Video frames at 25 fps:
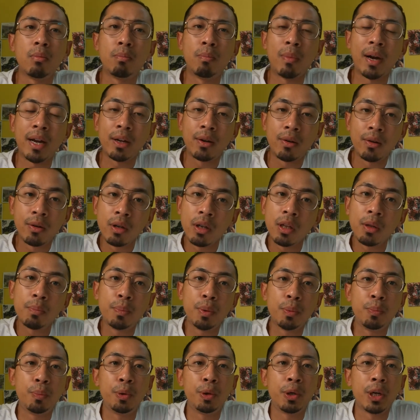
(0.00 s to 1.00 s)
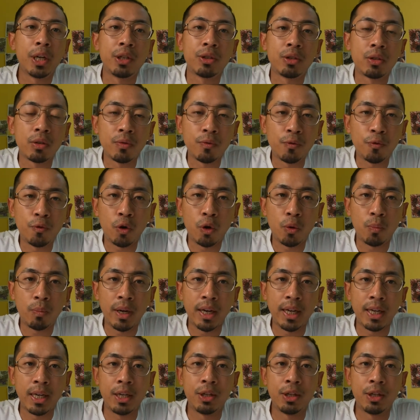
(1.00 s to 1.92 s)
my real preparation for my